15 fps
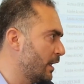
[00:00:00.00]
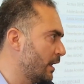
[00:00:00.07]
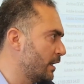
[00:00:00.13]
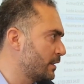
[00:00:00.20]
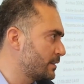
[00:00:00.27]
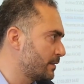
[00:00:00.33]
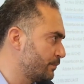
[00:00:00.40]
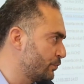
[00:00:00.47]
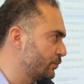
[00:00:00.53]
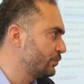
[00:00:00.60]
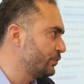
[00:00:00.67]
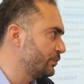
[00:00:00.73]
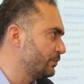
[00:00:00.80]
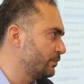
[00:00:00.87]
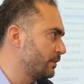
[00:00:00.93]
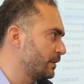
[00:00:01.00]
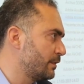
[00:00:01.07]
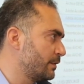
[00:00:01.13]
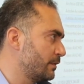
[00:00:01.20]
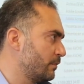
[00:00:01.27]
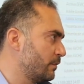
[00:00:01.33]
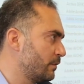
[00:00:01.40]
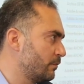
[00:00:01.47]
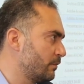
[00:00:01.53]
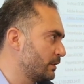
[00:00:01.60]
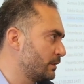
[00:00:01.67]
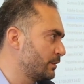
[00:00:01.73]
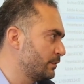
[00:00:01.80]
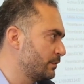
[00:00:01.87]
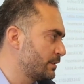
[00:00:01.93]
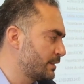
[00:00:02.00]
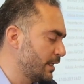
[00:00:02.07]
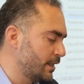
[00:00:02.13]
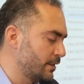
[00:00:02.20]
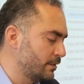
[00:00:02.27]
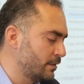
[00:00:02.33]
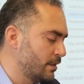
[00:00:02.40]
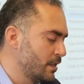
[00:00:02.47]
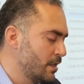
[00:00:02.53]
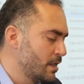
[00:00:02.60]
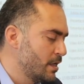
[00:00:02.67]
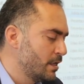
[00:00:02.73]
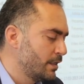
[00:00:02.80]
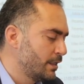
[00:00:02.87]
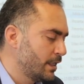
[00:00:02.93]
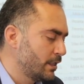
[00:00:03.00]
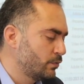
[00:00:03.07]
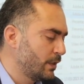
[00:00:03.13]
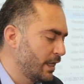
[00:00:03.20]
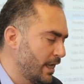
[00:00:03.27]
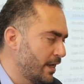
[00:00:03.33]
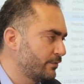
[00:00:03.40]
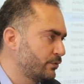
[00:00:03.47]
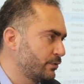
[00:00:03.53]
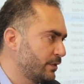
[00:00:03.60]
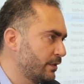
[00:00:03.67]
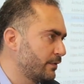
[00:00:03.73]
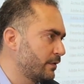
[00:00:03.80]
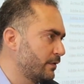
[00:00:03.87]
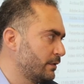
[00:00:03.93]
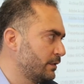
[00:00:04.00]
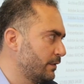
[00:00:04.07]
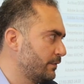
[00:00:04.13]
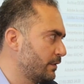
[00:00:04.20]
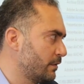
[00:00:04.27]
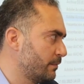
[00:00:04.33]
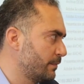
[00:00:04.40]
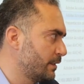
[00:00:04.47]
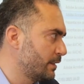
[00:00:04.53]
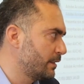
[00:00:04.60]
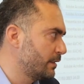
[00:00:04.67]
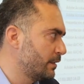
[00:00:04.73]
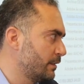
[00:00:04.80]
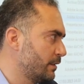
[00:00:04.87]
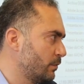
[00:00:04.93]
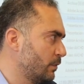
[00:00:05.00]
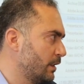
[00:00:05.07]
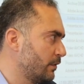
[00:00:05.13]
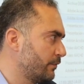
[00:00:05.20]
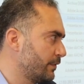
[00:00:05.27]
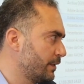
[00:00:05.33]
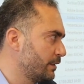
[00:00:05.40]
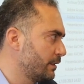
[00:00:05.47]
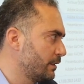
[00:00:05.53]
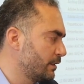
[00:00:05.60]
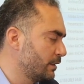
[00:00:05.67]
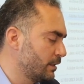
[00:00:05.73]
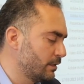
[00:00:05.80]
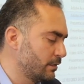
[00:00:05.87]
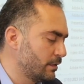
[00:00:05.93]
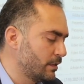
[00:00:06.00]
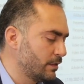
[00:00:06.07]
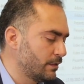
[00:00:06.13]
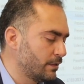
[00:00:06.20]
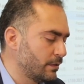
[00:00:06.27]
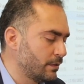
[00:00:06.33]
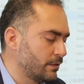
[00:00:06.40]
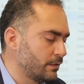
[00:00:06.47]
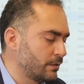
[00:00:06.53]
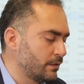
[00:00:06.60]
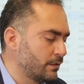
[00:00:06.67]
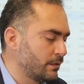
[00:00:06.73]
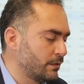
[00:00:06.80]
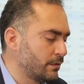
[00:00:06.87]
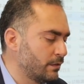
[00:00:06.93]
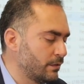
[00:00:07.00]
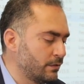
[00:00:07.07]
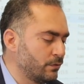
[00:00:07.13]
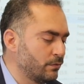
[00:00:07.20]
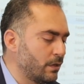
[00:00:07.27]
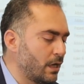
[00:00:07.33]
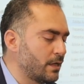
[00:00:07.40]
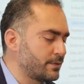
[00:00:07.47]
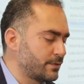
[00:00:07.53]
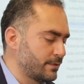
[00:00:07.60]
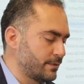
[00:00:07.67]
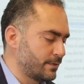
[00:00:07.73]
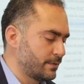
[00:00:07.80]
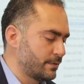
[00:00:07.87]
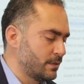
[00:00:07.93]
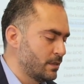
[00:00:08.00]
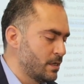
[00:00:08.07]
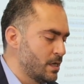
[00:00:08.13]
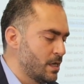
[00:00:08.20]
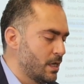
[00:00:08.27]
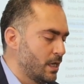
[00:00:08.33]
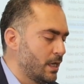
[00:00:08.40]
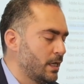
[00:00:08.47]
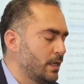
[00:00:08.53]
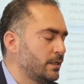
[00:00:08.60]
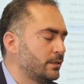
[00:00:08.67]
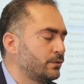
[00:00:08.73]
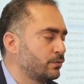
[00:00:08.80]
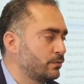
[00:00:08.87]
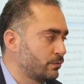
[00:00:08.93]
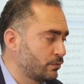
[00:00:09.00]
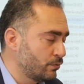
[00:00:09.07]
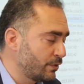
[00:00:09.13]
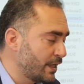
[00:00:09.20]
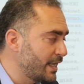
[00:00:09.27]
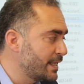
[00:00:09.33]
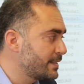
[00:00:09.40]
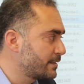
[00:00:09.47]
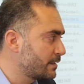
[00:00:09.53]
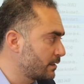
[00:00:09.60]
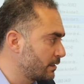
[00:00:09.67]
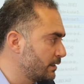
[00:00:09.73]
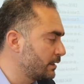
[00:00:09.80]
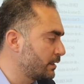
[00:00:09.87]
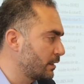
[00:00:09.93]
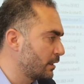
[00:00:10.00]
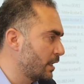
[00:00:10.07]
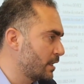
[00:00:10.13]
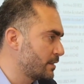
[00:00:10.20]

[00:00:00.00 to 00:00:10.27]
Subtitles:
support you with what you said, that we have to develop the way of thinking and the new answers, and to raise critical